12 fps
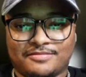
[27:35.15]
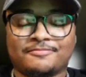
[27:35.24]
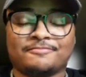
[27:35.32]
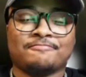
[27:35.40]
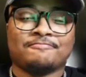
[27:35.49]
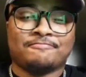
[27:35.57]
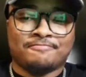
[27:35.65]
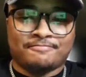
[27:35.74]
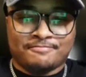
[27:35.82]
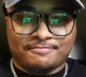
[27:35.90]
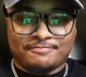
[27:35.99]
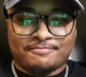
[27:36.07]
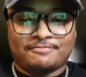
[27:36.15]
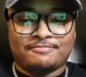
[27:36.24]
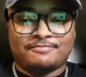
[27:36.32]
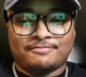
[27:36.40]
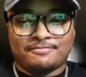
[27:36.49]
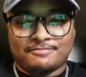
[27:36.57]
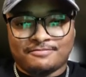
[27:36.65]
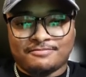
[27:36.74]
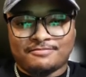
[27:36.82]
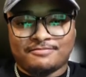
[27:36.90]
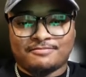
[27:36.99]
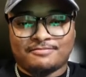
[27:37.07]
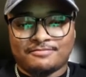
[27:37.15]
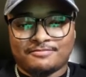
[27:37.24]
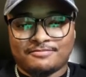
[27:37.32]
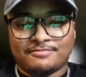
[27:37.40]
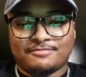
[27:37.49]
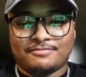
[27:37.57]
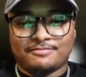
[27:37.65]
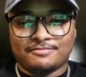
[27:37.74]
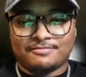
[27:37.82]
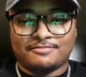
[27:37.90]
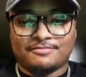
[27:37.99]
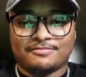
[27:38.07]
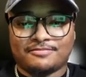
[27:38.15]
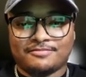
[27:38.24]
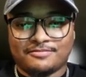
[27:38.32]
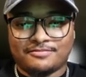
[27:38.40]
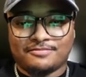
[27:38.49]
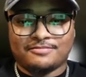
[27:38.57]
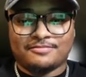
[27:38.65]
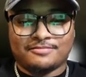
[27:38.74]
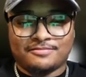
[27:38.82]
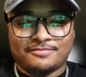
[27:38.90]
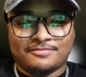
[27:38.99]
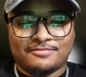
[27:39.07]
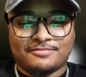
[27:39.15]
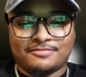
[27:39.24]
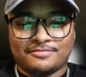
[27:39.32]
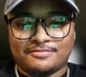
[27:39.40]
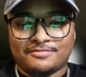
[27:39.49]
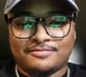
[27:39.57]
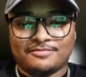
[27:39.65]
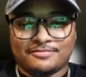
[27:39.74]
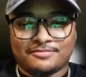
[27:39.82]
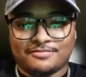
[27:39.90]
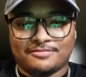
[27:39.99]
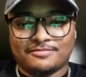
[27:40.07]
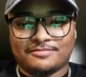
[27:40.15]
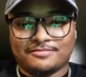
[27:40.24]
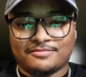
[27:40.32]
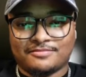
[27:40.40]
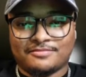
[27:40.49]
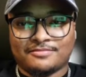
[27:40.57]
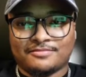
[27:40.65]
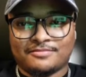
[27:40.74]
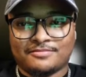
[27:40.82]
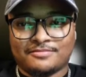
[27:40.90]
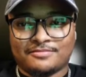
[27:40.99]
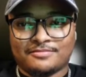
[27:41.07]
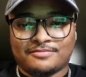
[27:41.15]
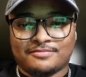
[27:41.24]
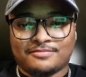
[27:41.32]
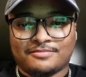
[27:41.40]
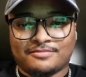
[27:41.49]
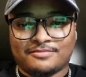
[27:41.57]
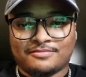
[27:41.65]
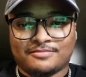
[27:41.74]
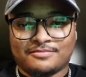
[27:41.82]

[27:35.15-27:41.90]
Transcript: (silent)